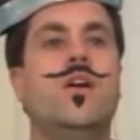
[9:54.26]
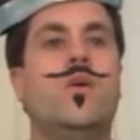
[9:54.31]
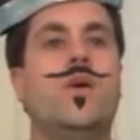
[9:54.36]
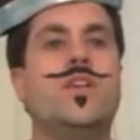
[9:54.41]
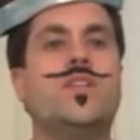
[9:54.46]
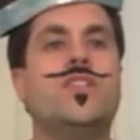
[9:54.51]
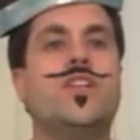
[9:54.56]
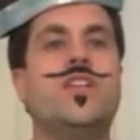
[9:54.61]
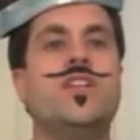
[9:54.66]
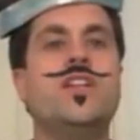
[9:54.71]

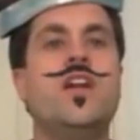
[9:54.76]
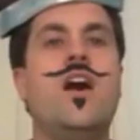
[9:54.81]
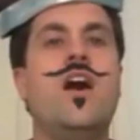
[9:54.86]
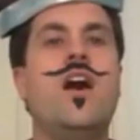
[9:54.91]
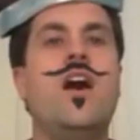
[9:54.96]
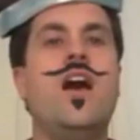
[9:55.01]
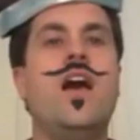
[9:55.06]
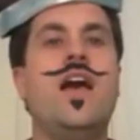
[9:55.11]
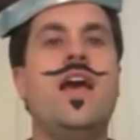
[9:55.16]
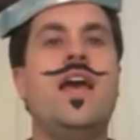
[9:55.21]
Question
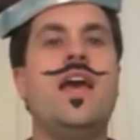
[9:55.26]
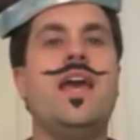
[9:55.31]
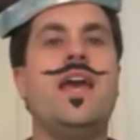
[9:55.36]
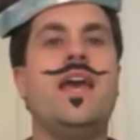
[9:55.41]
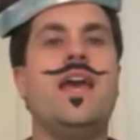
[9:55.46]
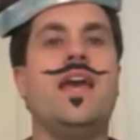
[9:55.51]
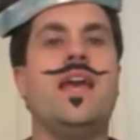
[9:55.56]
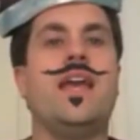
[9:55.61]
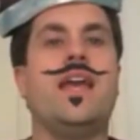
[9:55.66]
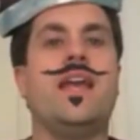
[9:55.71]

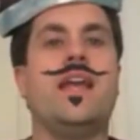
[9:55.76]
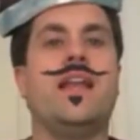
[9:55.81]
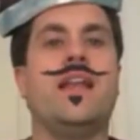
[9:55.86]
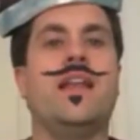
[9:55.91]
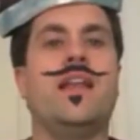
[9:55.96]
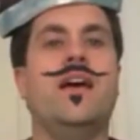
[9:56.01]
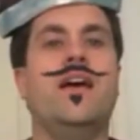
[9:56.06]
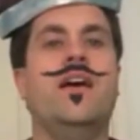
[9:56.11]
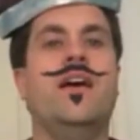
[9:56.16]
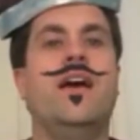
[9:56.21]

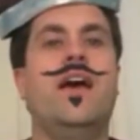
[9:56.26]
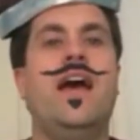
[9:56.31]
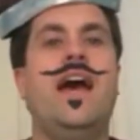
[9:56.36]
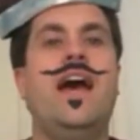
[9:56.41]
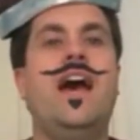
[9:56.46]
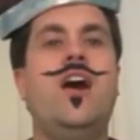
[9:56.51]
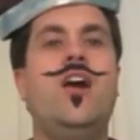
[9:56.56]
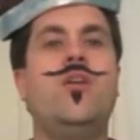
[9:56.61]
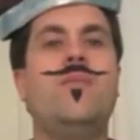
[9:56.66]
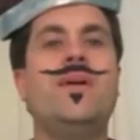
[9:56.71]
9.
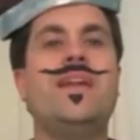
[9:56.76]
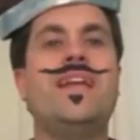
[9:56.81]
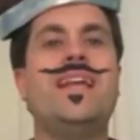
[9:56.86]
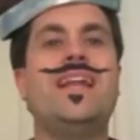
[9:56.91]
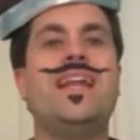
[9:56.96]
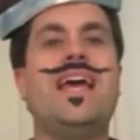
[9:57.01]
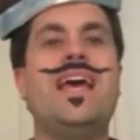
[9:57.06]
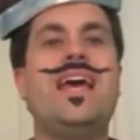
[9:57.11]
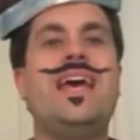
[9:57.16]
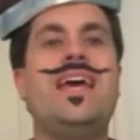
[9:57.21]
How many
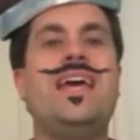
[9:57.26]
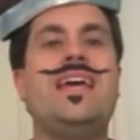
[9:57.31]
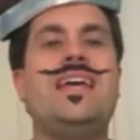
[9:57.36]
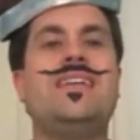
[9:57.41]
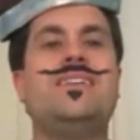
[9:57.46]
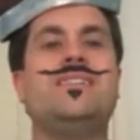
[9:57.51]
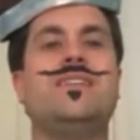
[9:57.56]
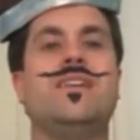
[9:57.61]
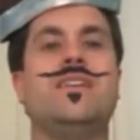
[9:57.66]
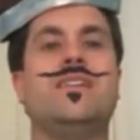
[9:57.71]

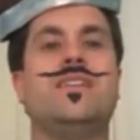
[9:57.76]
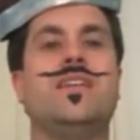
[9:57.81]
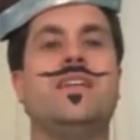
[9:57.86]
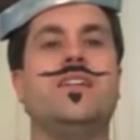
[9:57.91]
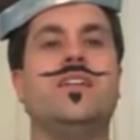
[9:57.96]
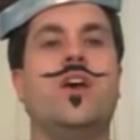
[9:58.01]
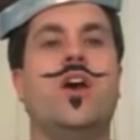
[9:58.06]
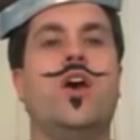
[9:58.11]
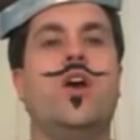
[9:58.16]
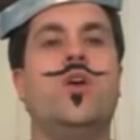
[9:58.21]
legs
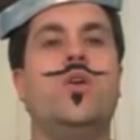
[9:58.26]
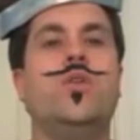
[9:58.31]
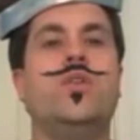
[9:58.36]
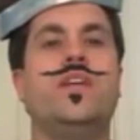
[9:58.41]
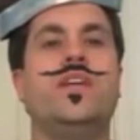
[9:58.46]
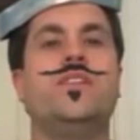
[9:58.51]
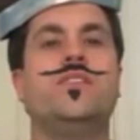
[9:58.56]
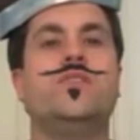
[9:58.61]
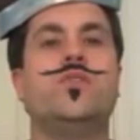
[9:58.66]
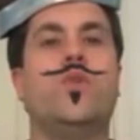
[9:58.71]
did
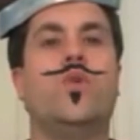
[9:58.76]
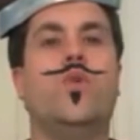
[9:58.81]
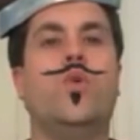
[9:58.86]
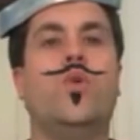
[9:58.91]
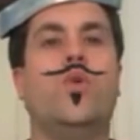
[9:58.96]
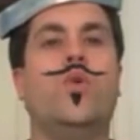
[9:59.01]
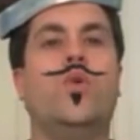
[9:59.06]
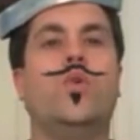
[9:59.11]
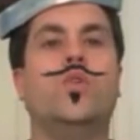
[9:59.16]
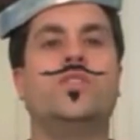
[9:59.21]
Odin's
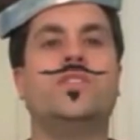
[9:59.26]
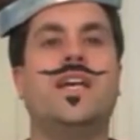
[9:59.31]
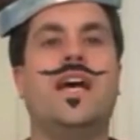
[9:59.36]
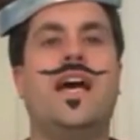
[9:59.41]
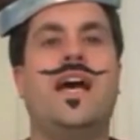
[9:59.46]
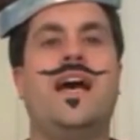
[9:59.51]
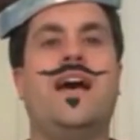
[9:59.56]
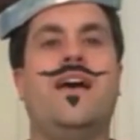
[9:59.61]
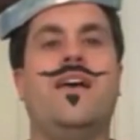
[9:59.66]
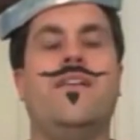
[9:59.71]
horse
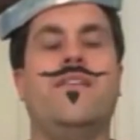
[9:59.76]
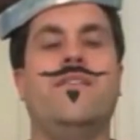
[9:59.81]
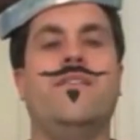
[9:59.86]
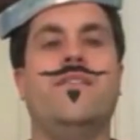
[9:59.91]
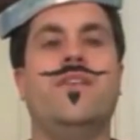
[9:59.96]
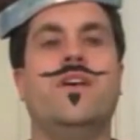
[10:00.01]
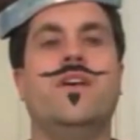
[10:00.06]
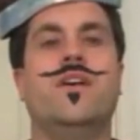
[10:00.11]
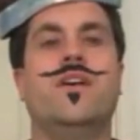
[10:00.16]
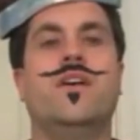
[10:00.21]

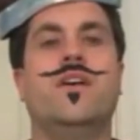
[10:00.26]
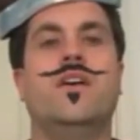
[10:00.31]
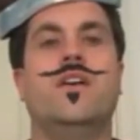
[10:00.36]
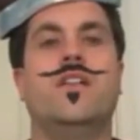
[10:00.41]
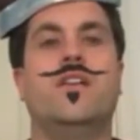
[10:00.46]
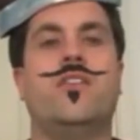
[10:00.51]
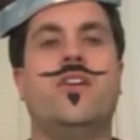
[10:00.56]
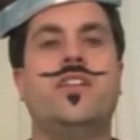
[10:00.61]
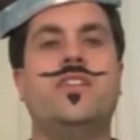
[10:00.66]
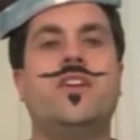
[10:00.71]
have?
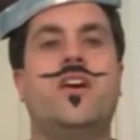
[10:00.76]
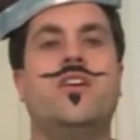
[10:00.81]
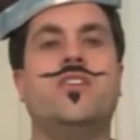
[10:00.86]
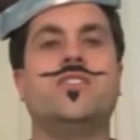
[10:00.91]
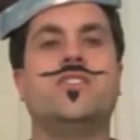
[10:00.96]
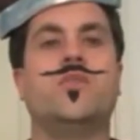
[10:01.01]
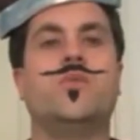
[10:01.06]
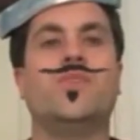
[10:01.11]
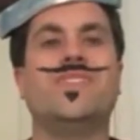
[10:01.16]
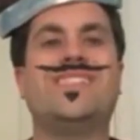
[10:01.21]
The correct
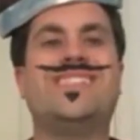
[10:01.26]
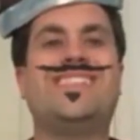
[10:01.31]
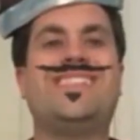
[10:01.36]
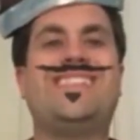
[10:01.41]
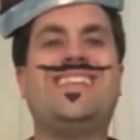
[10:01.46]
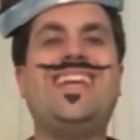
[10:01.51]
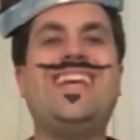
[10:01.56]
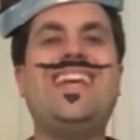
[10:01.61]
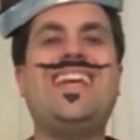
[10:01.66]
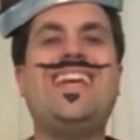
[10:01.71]
answer was
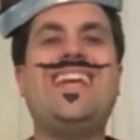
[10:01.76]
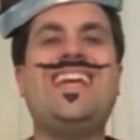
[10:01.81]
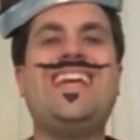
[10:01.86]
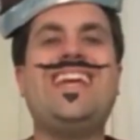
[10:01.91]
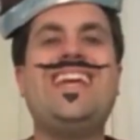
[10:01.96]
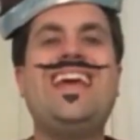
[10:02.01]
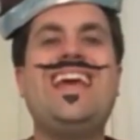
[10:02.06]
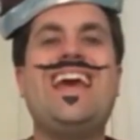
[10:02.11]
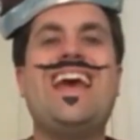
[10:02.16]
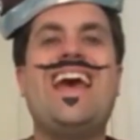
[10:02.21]

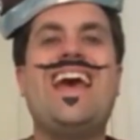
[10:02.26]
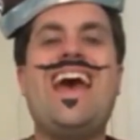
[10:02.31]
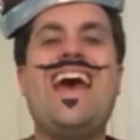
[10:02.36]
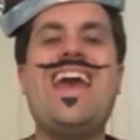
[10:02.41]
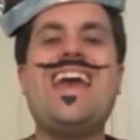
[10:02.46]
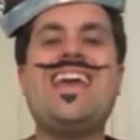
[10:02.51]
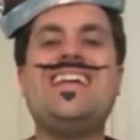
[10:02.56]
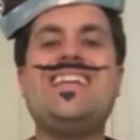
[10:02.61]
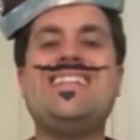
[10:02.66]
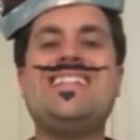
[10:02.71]
C,
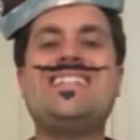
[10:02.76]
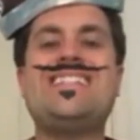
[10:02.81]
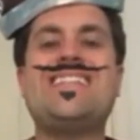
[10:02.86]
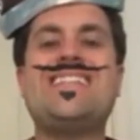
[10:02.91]
8.